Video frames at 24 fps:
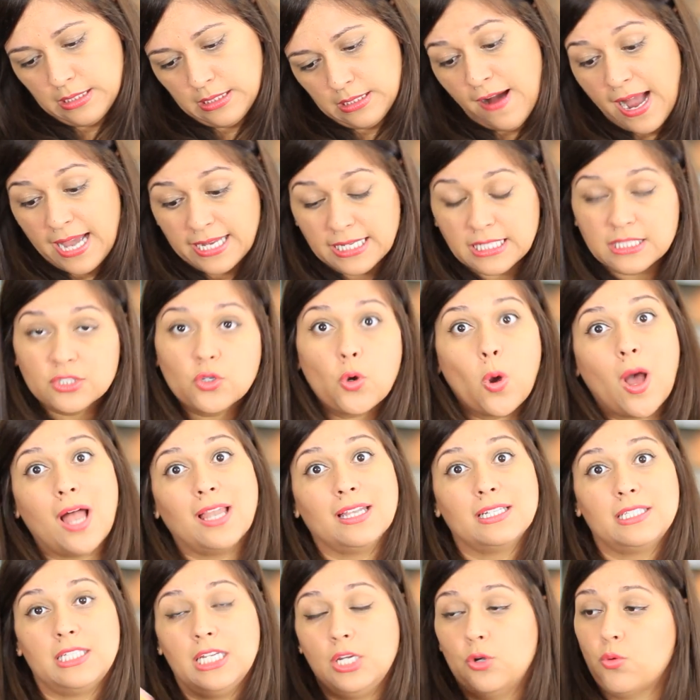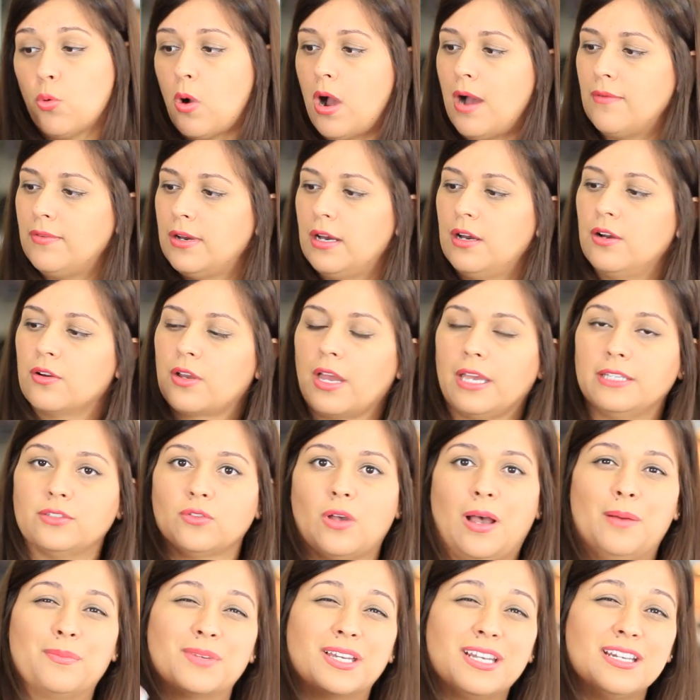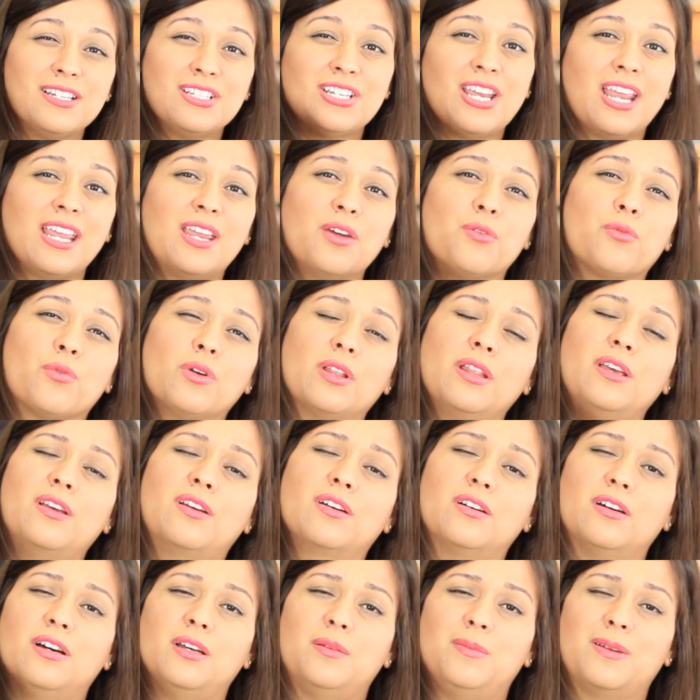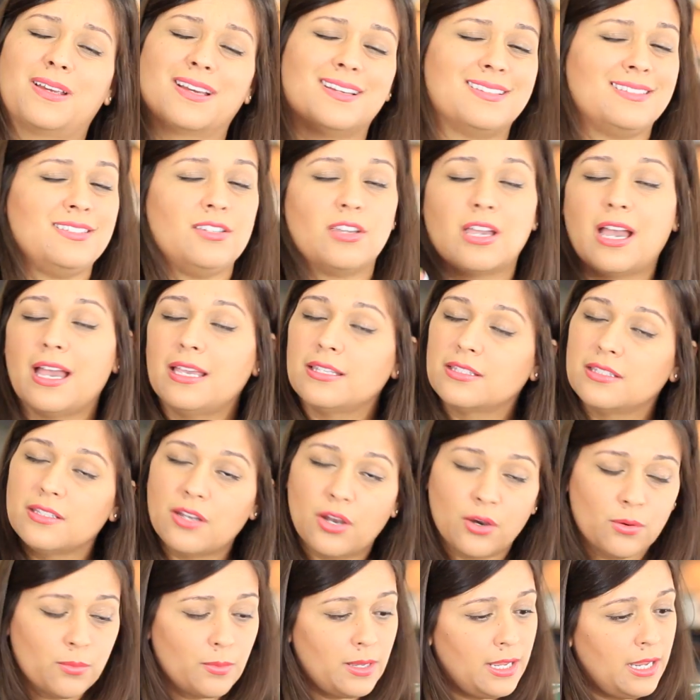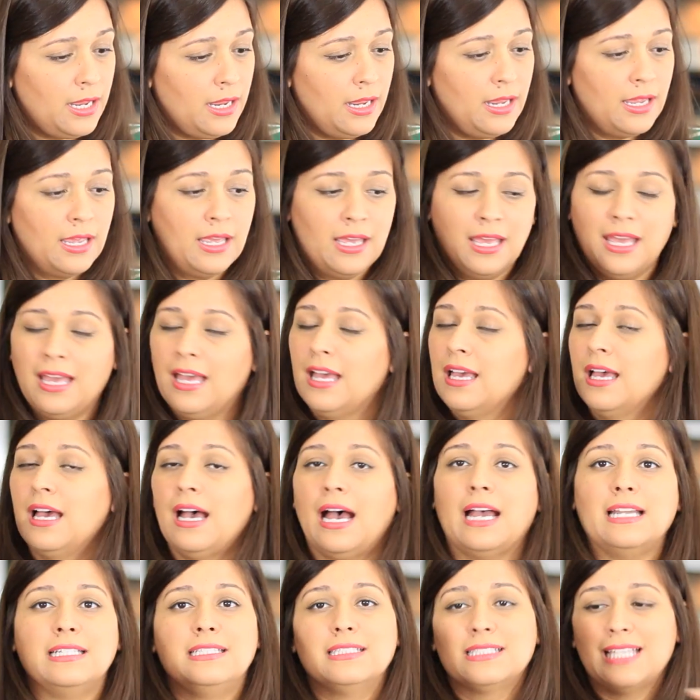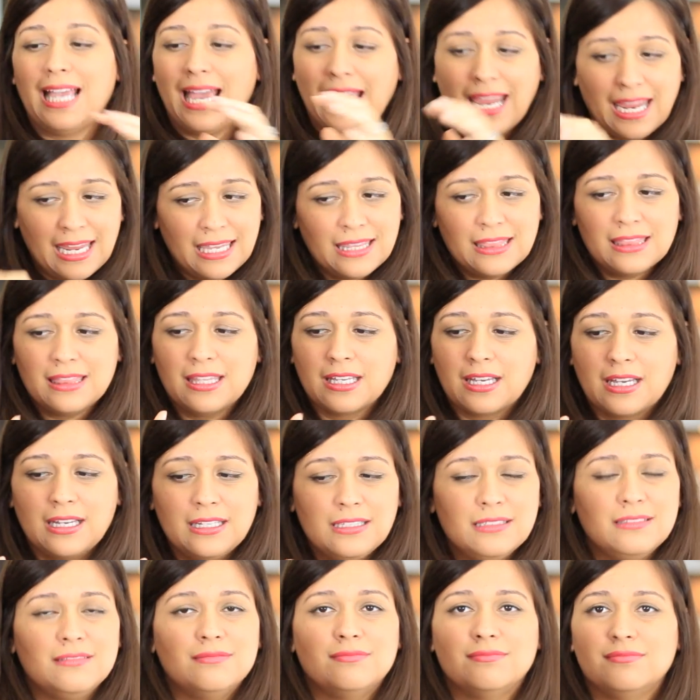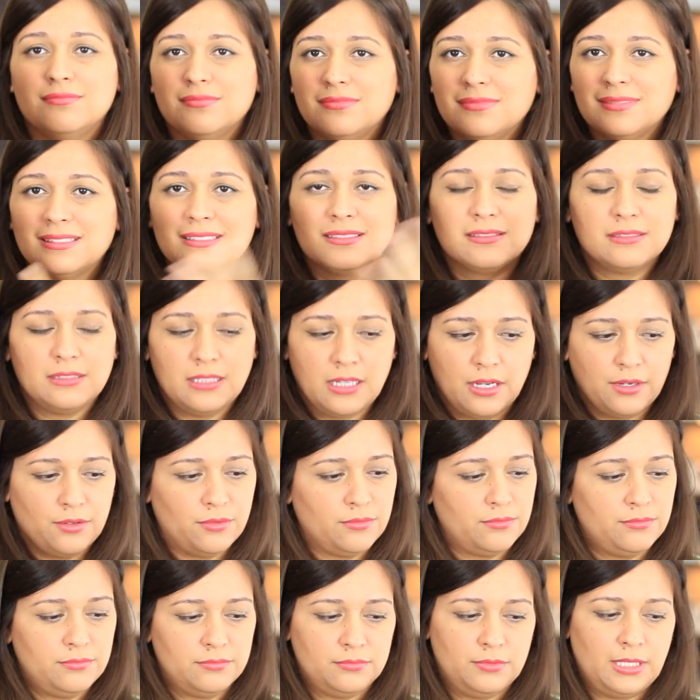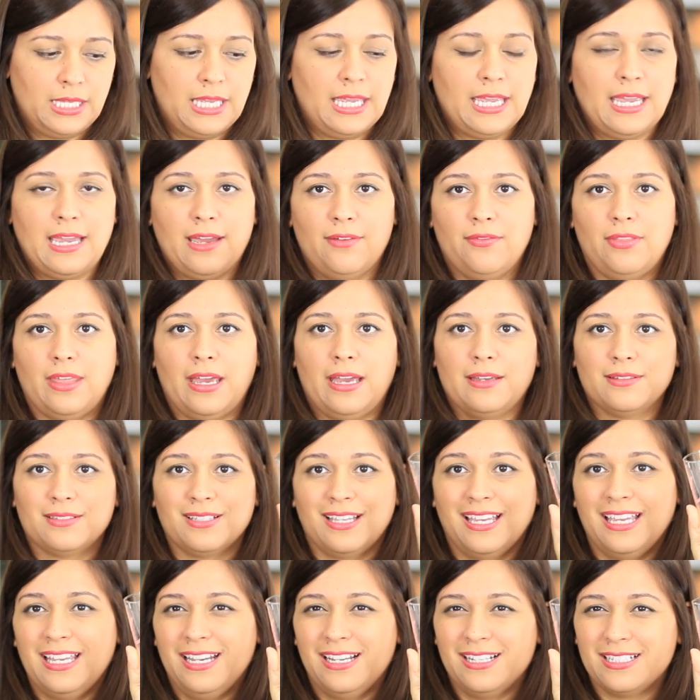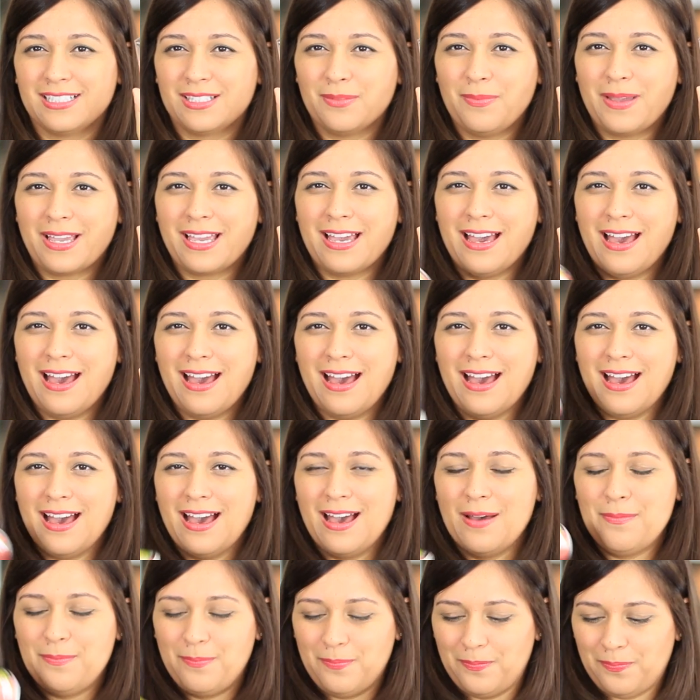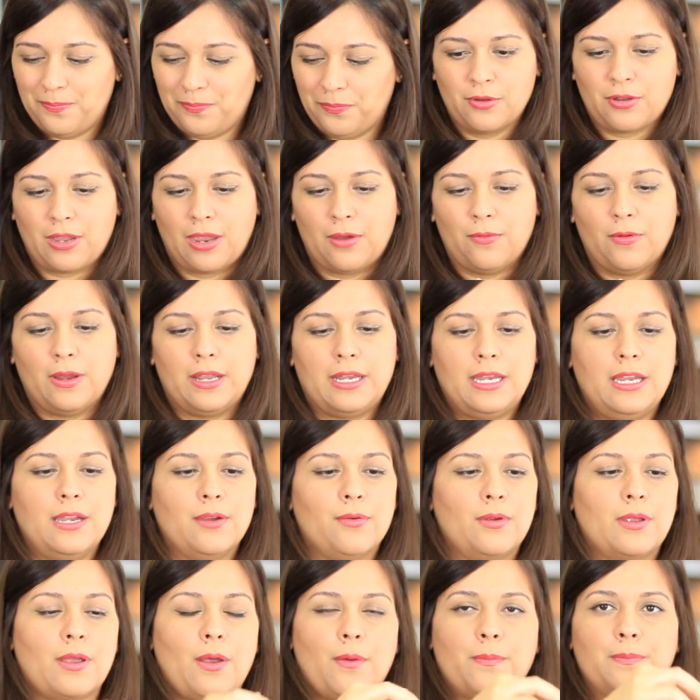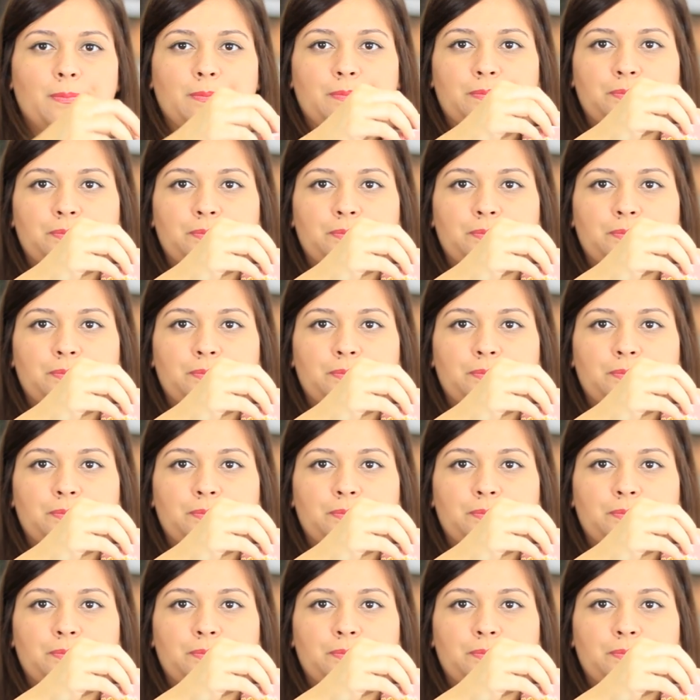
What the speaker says: finest quality guava. Okay, so I'm gonna shake it really good because you guys know me. I just hate the, no, I can't have that. Here's my cup. Okay, ready? Here we go.